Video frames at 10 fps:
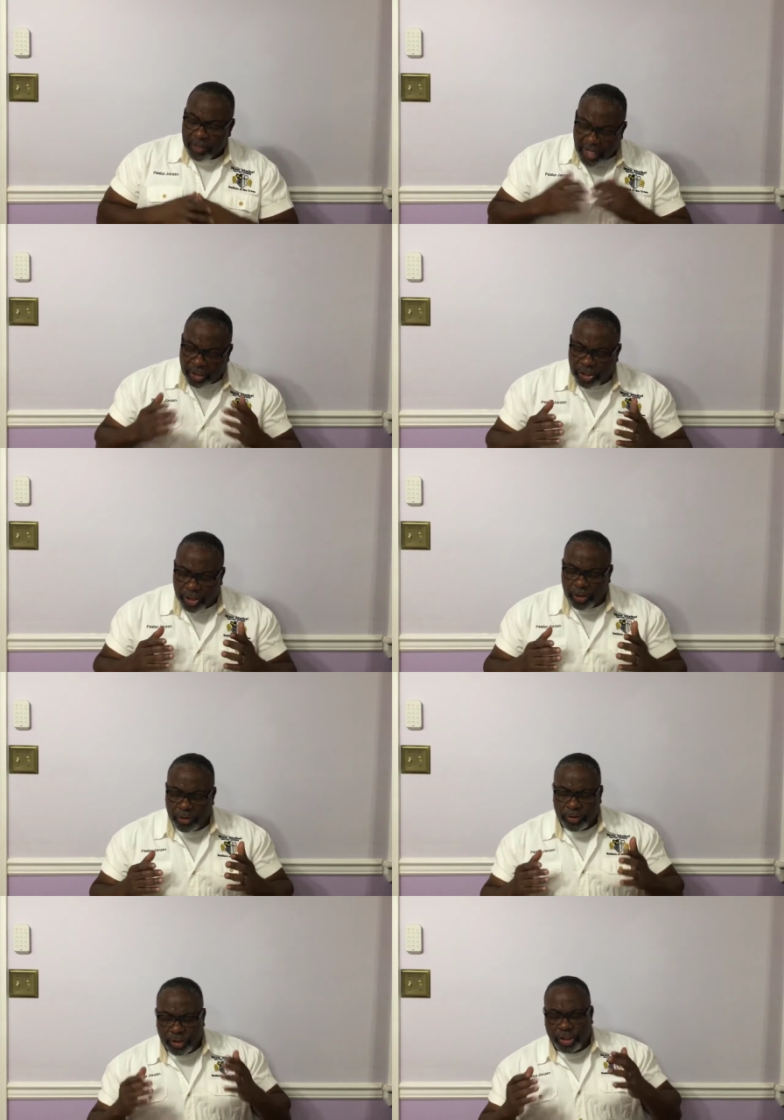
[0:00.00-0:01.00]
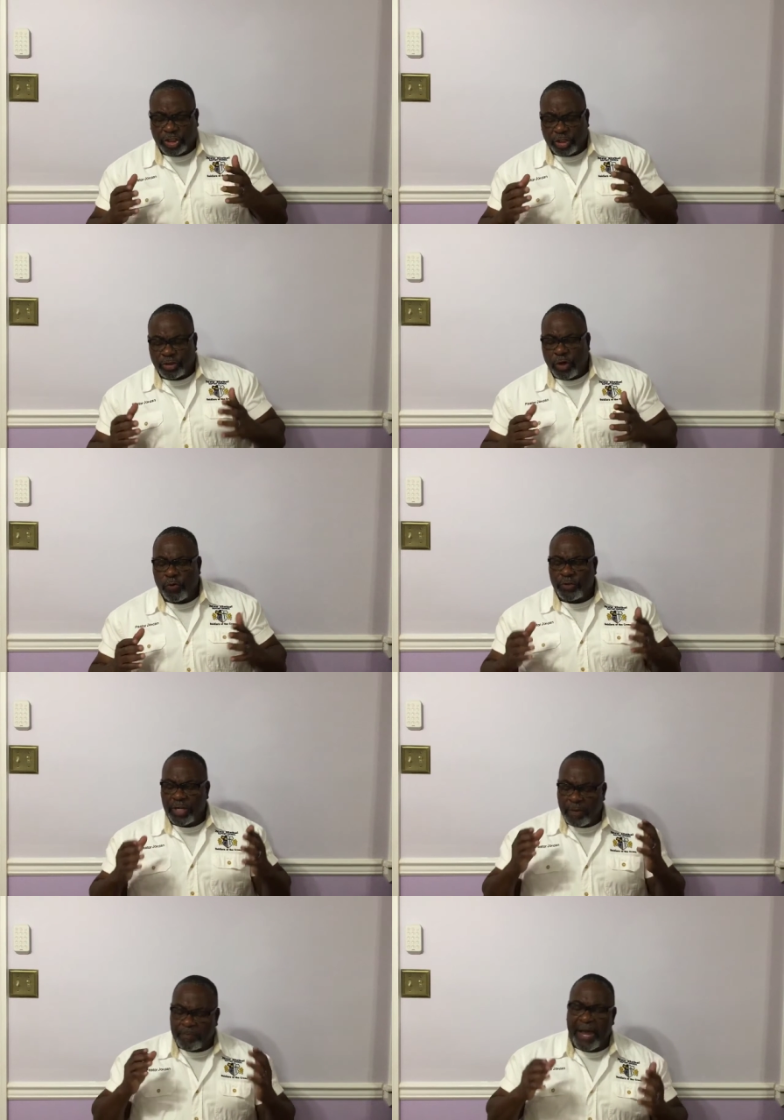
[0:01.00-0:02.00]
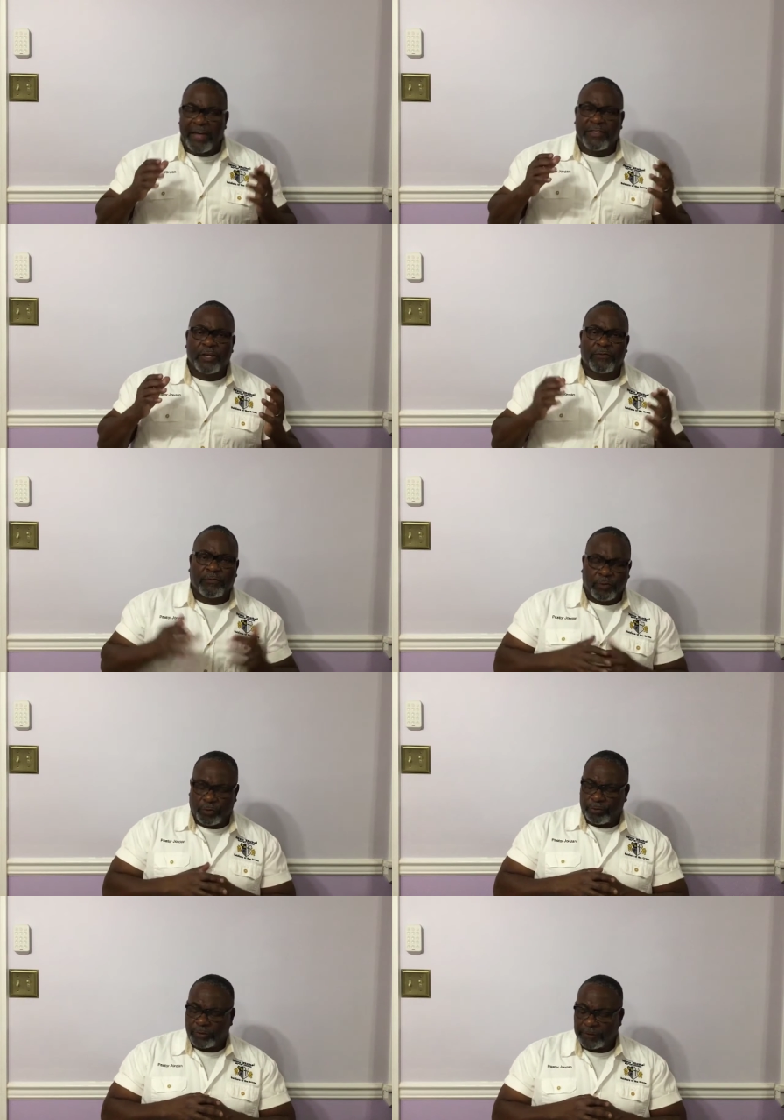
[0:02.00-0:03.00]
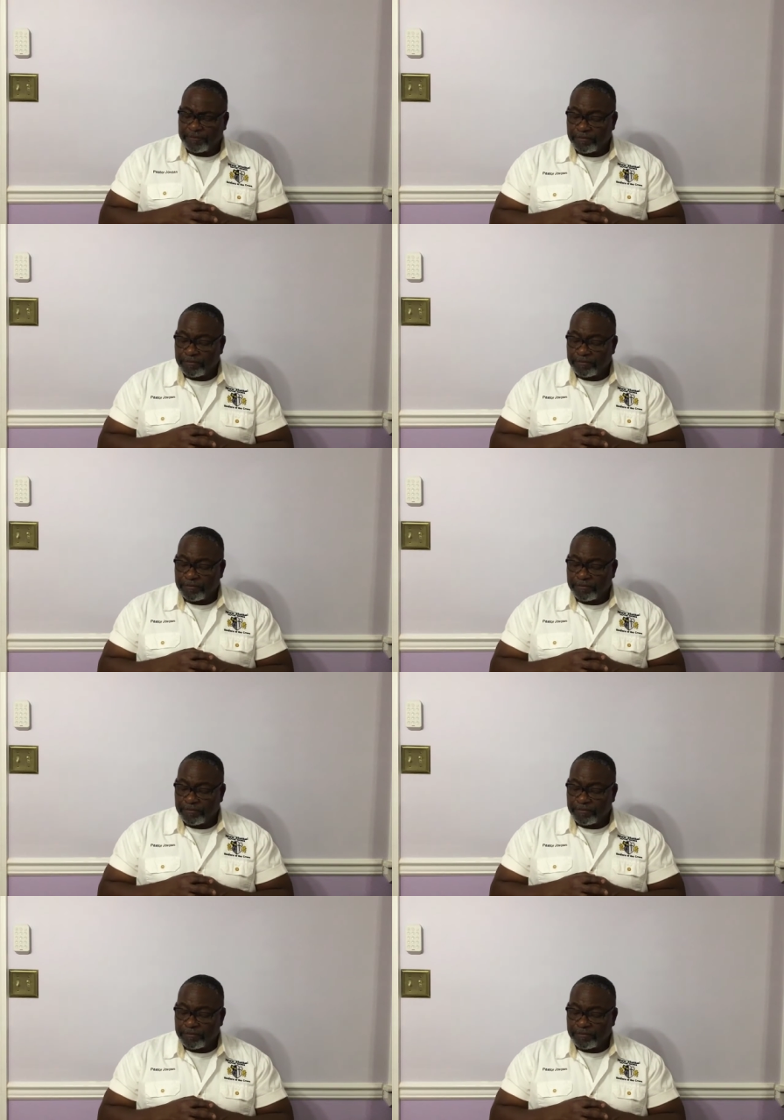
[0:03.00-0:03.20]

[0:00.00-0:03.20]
They shall you shall know them by their fruit.